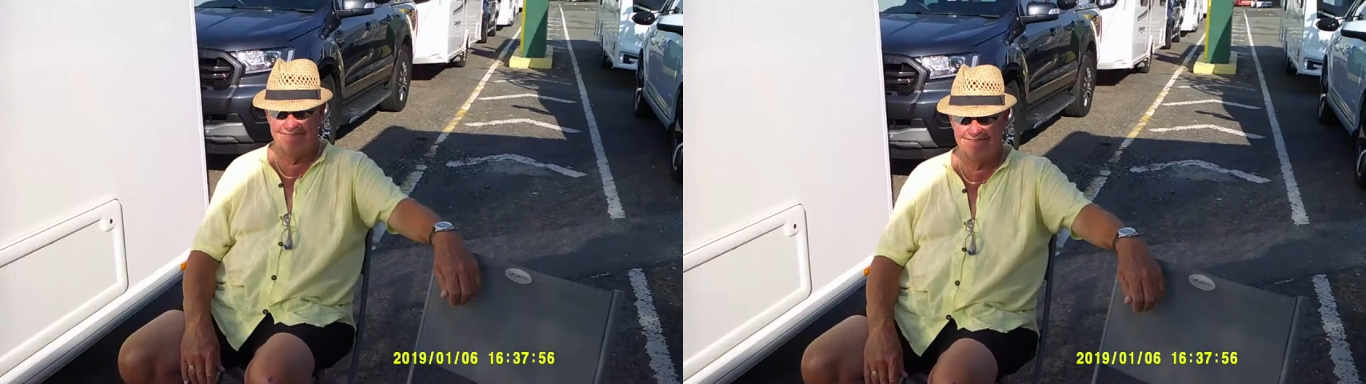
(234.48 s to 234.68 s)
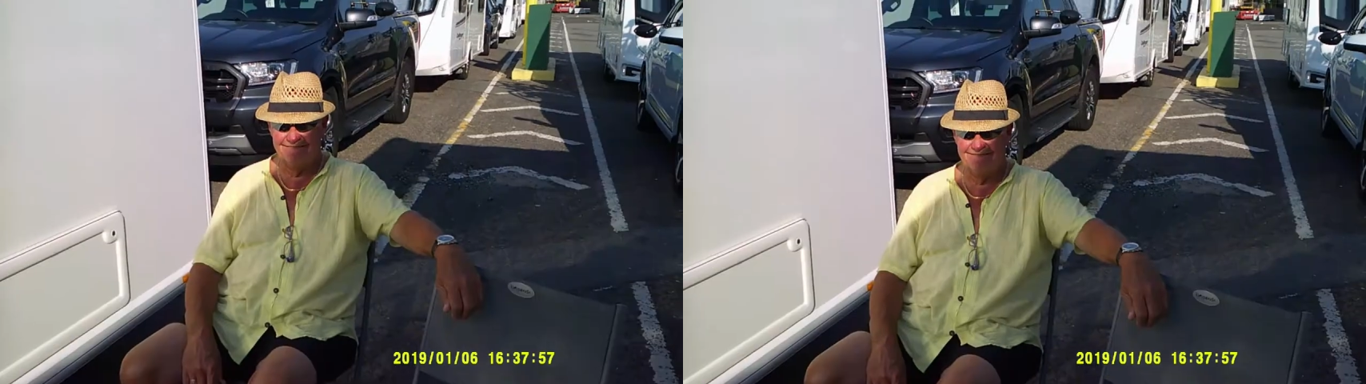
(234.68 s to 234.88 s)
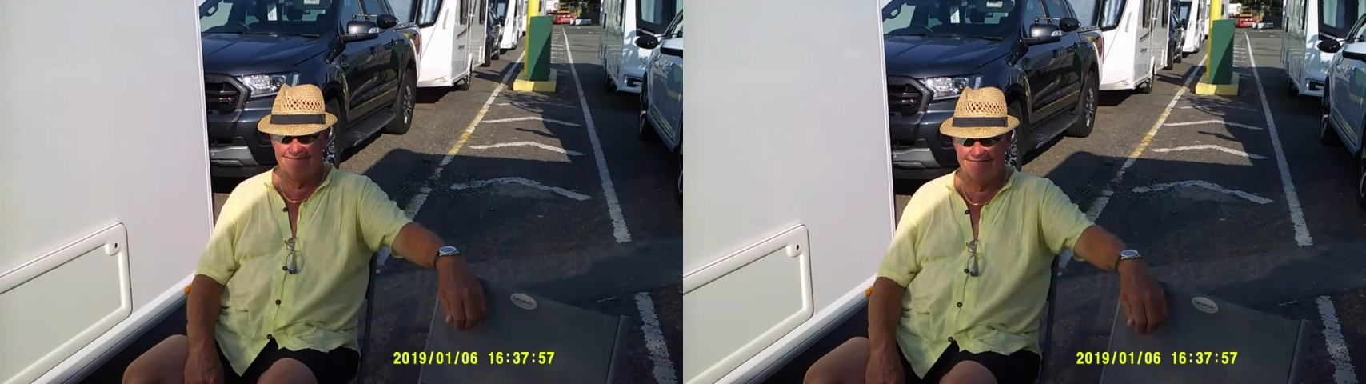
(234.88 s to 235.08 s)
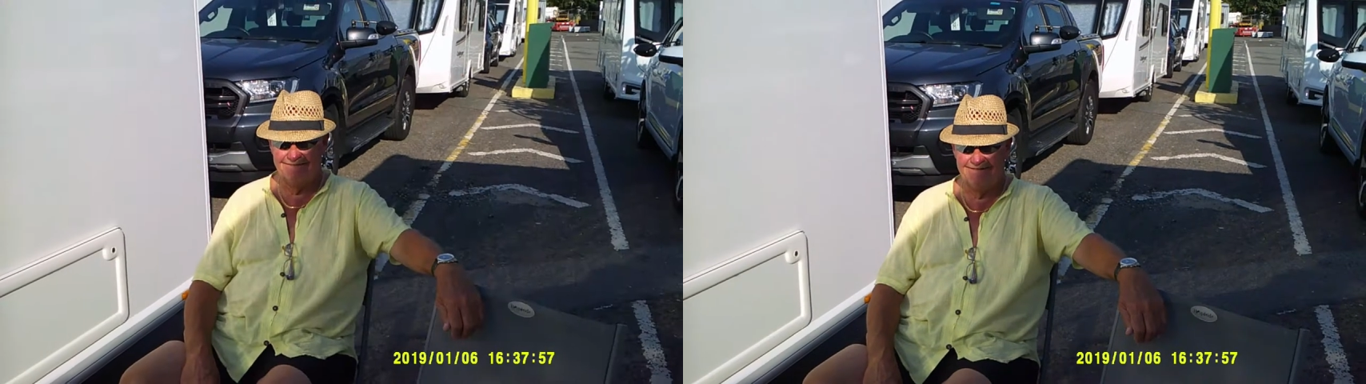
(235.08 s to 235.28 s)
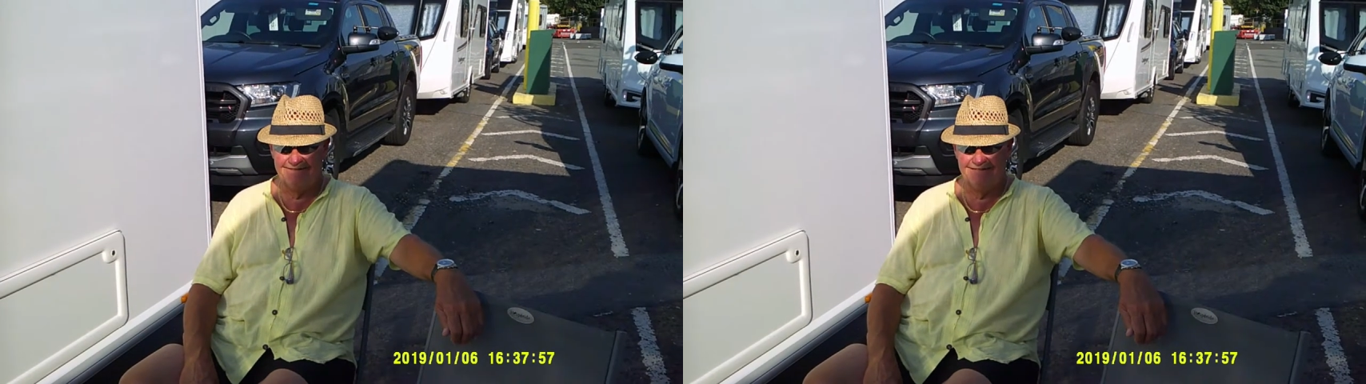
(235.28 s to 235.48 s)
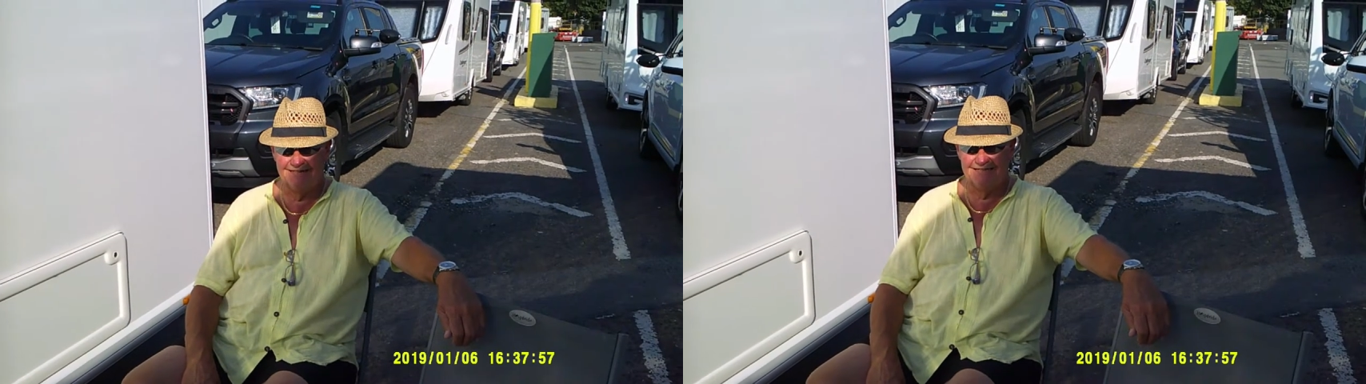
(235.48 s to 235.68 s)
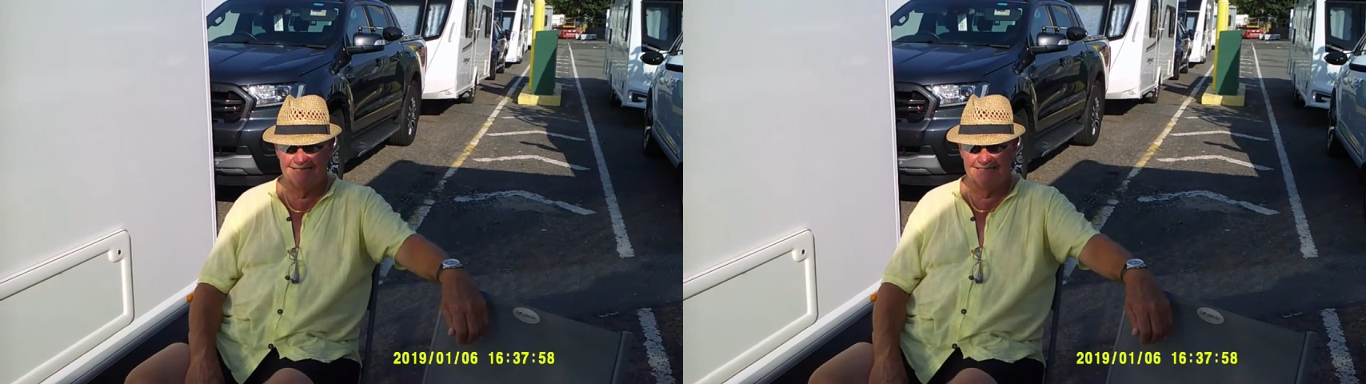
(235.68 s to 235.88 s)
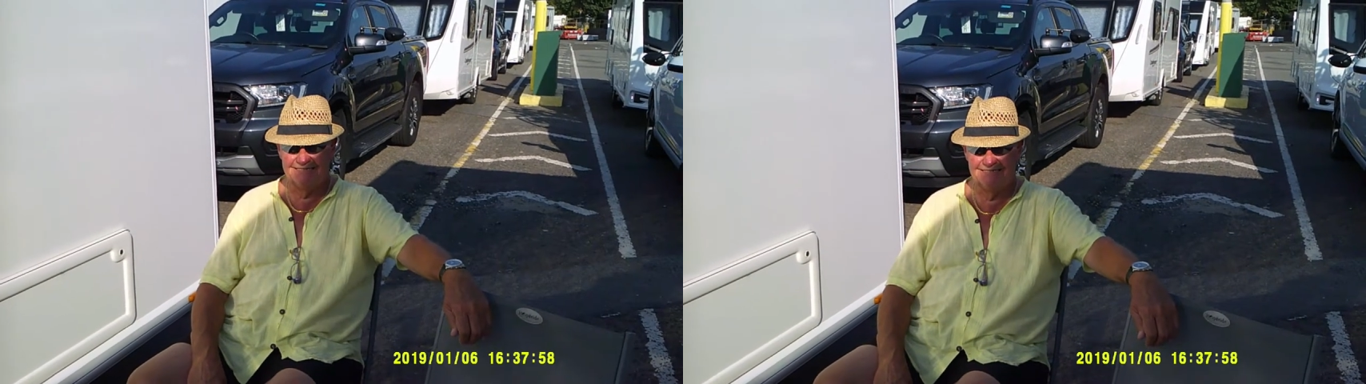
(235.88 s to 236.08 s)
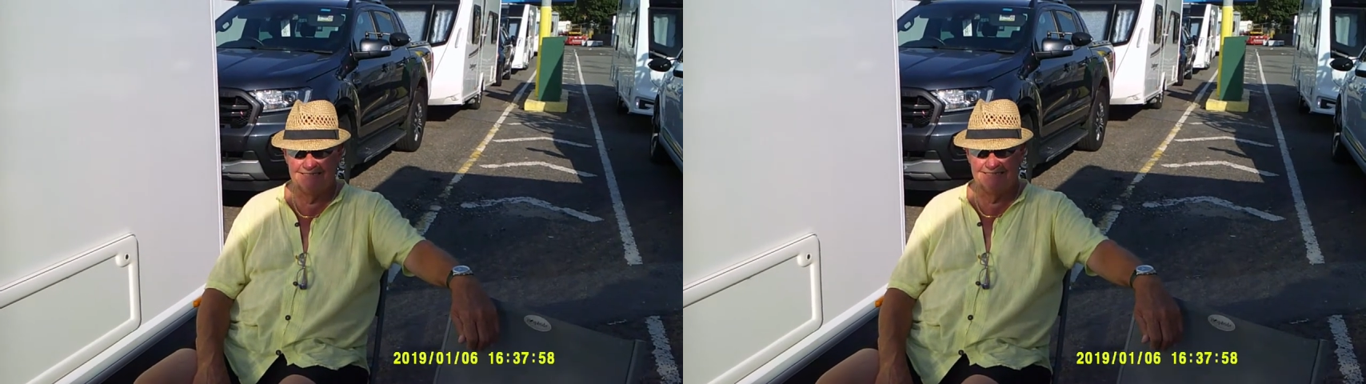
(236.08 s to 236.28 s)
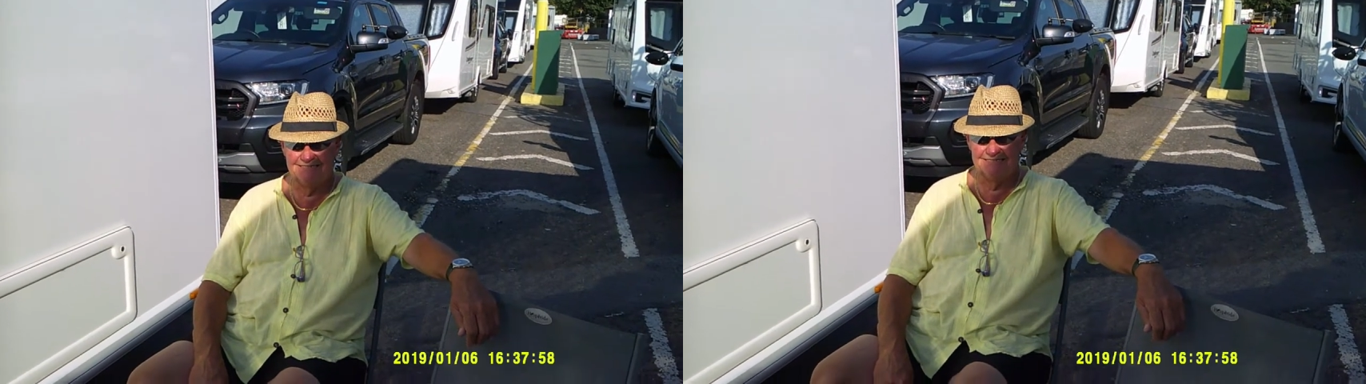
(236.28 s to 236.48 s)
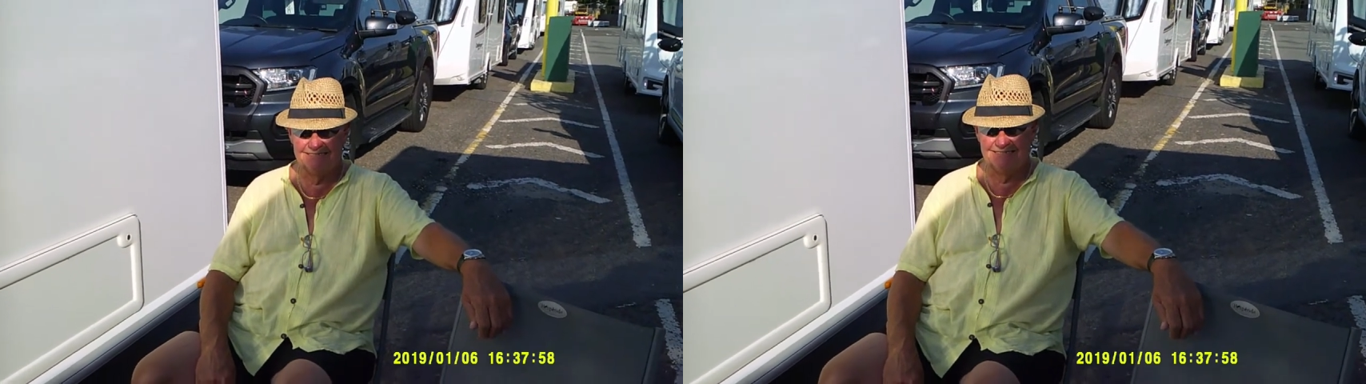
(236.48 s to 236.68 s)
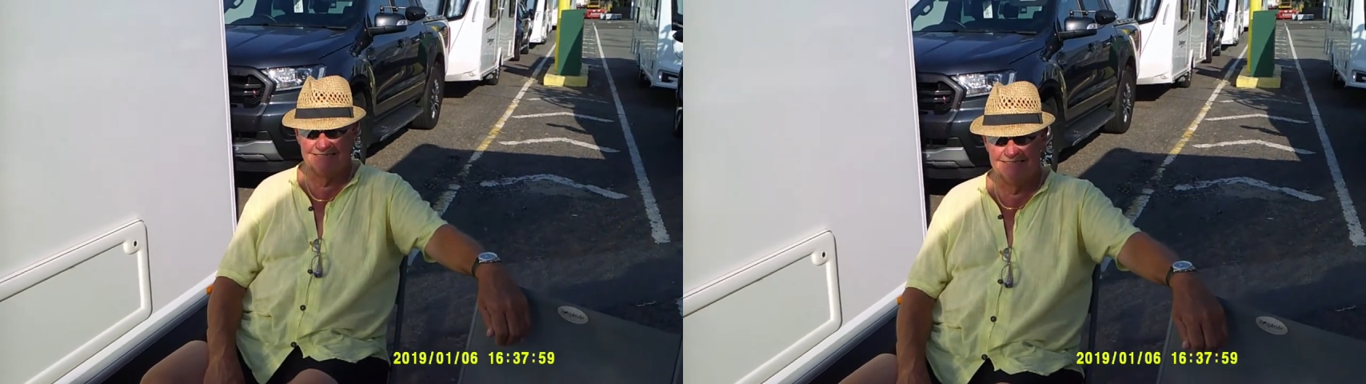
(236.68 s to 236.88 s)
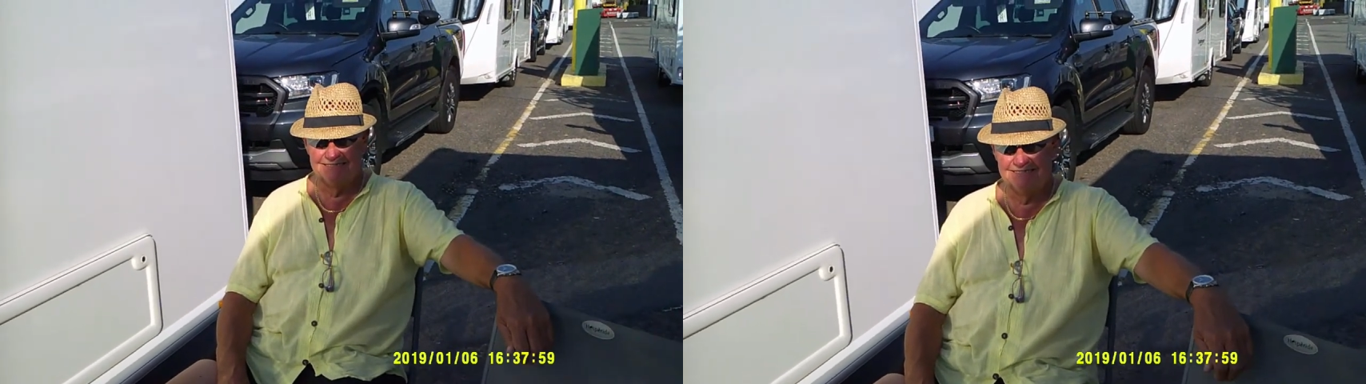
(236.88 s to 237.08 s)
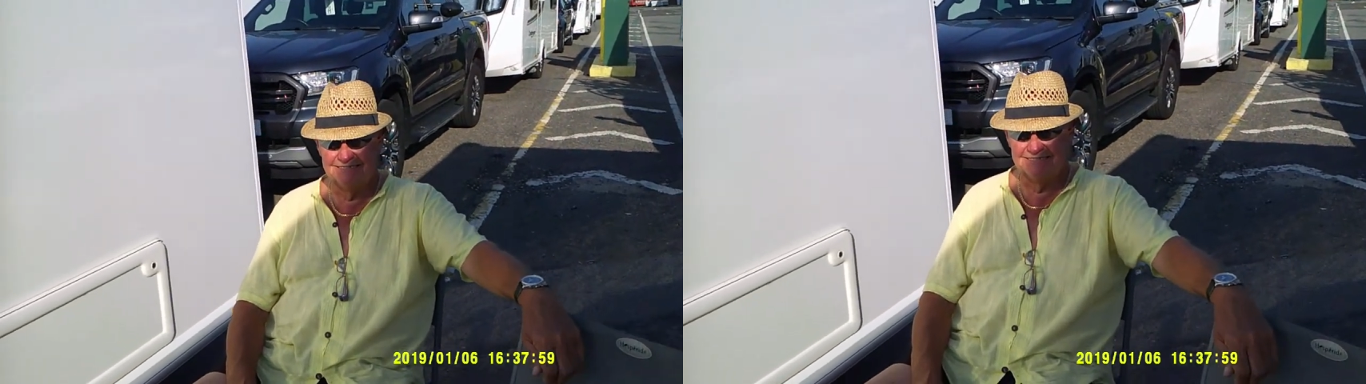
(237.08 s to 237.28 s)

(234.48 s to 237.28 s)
(no one is talking)